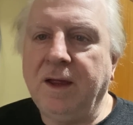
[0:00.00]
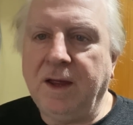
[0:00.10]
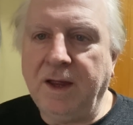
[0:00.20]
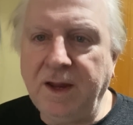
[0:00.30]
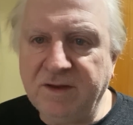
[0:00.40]

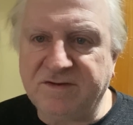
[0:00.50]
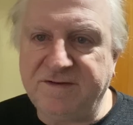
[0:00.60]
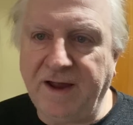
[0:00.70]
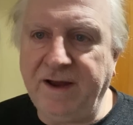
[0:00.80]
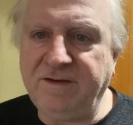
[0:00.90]
He has
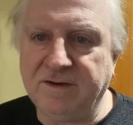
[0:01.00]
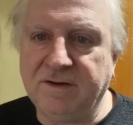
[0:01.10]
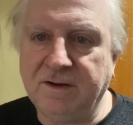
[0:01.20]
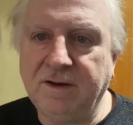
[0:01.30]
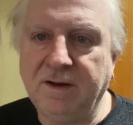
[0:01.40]

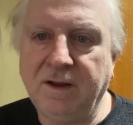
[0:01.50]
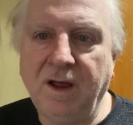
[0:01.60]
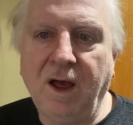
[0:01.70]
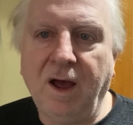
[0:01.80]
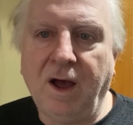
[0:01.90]
stated,
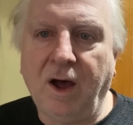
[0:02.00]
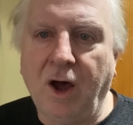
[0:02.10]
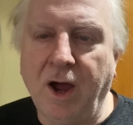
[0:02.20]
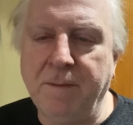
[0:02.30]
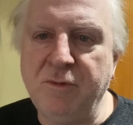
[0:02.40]

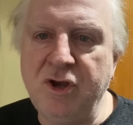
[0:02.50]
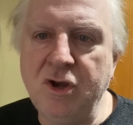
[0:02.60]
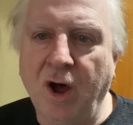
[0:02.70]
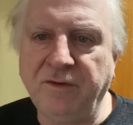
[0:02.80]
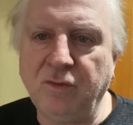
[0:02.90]
"I am
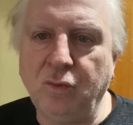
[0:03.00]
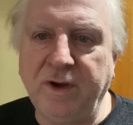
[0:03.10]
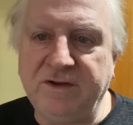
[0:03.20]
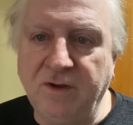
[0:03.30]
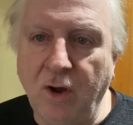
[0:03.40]
not
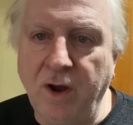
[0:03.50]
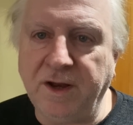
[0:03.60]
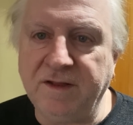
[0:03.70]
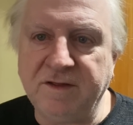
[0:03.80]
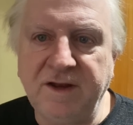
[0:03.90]

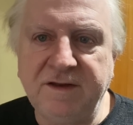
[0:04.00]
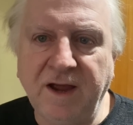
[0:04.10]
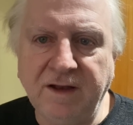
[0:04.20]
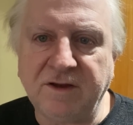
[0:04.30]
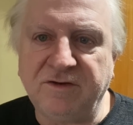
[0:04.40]
returning the
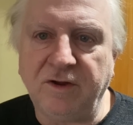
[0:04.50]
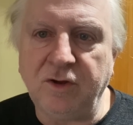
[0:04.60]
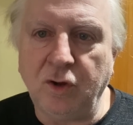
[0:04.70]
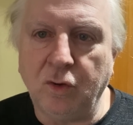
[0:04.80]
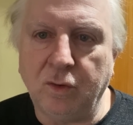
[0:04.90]
detector to
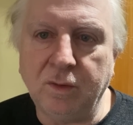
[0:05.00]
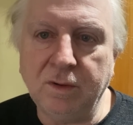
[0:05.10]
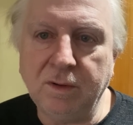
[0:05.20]
you."